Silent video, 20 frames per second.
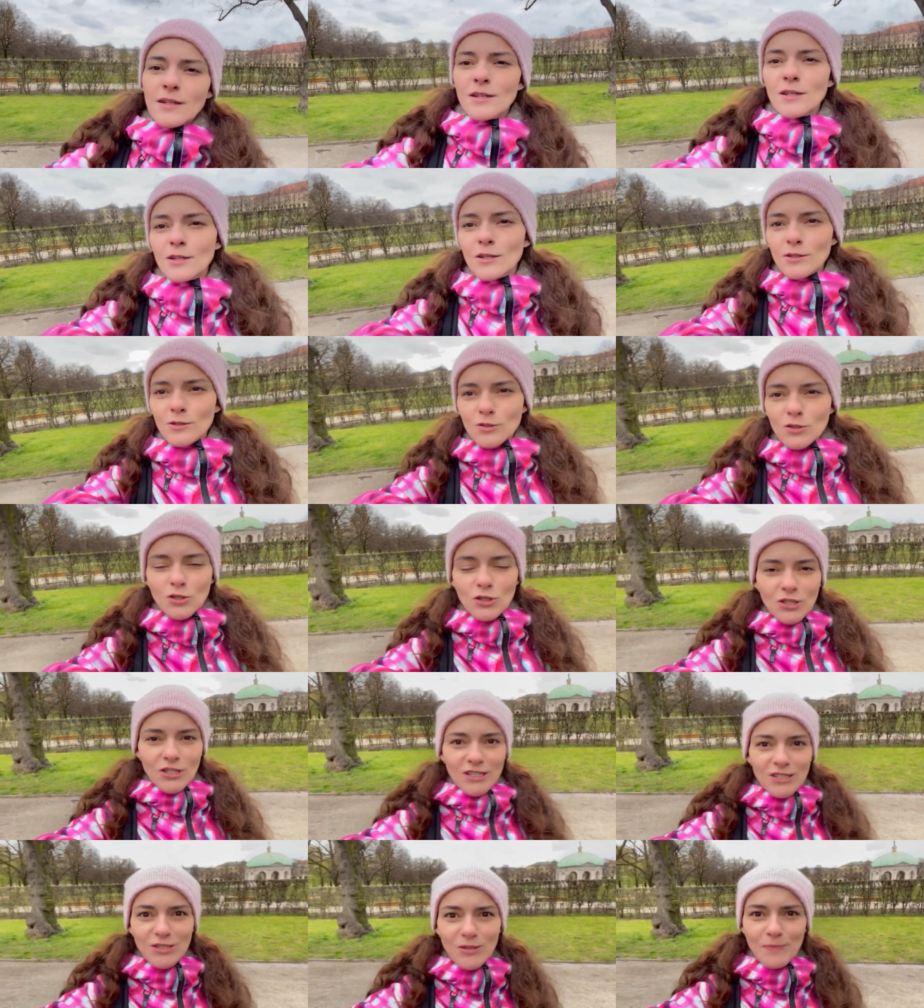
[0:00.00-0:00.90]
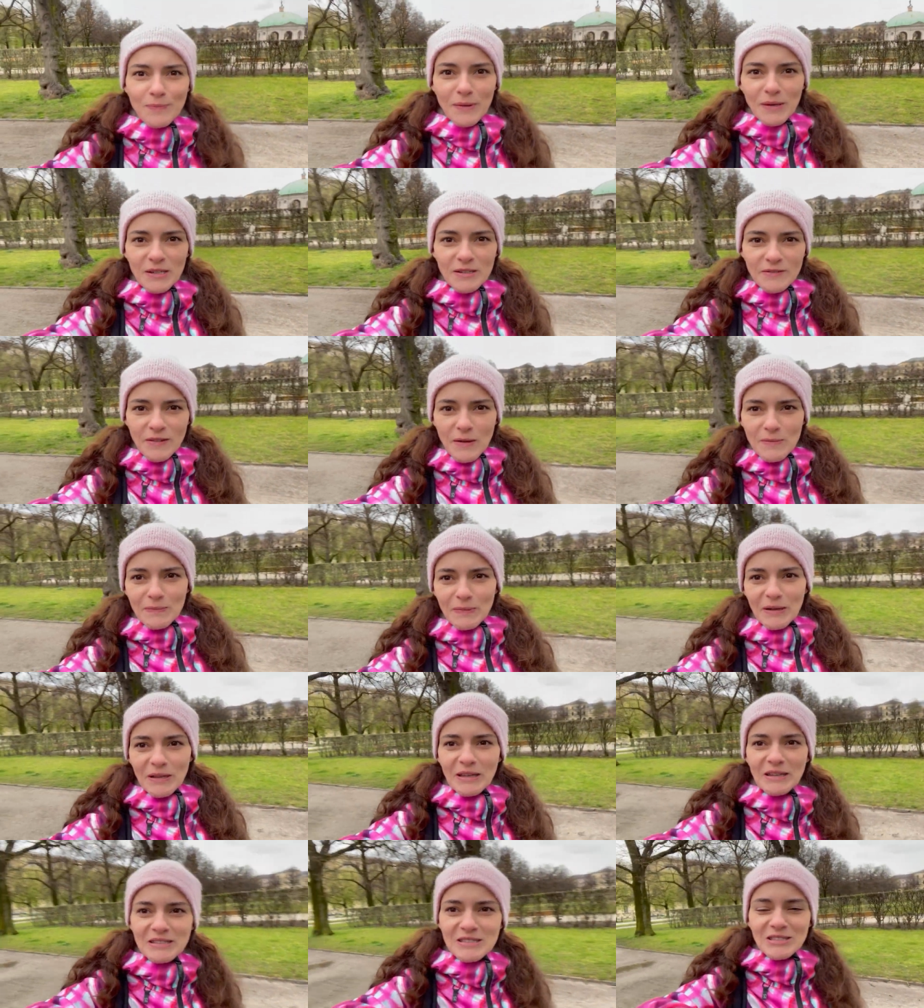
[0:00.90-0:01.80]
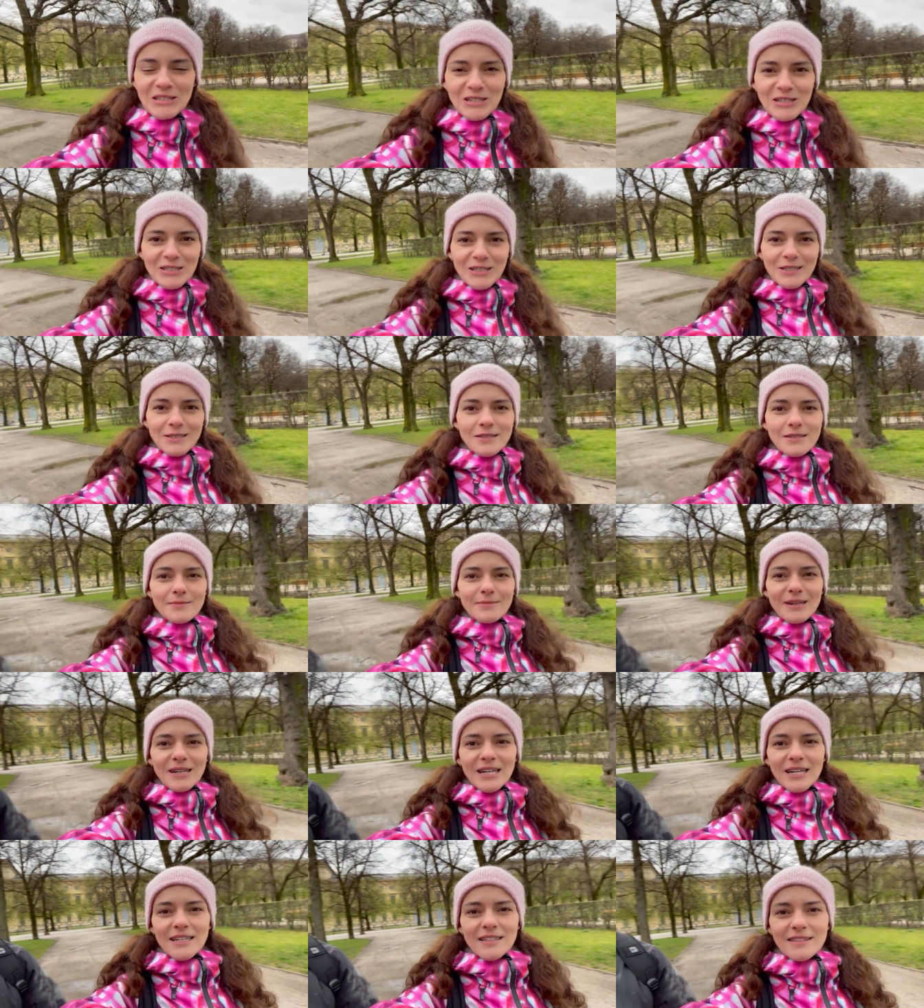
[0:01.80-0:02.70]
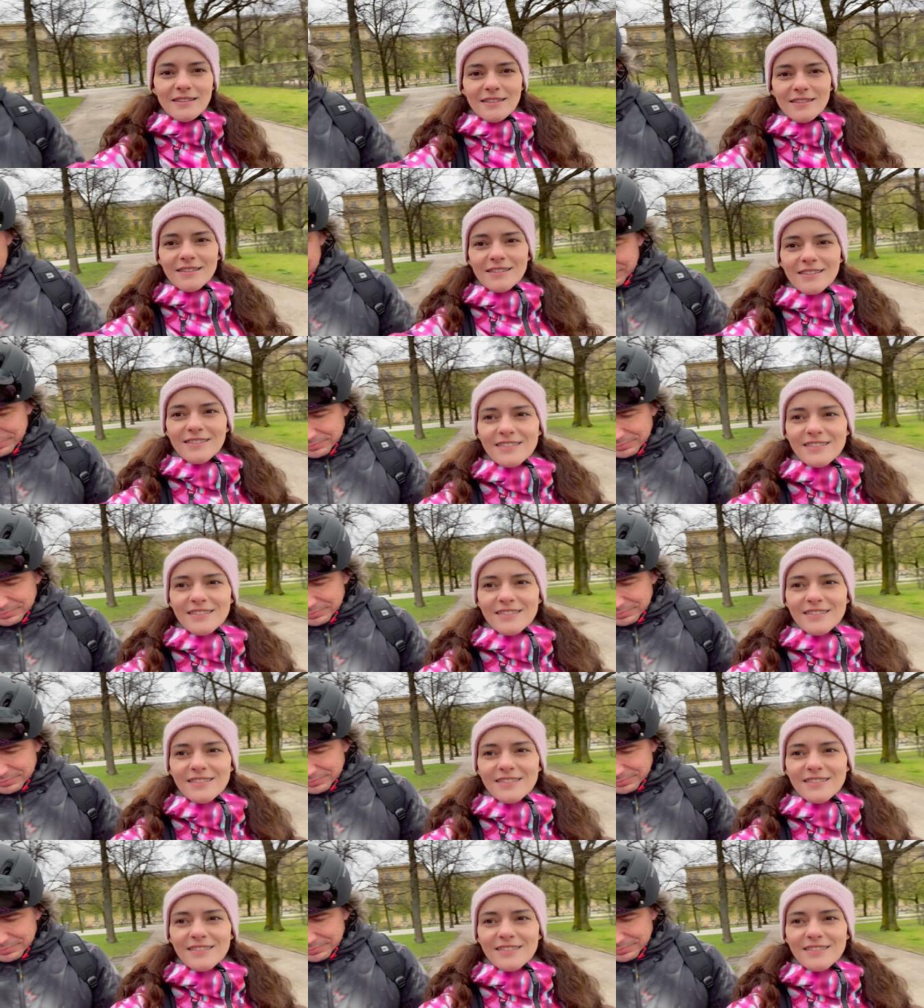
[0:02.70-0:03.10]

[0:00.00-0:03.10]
Our first scooter ride happened, 15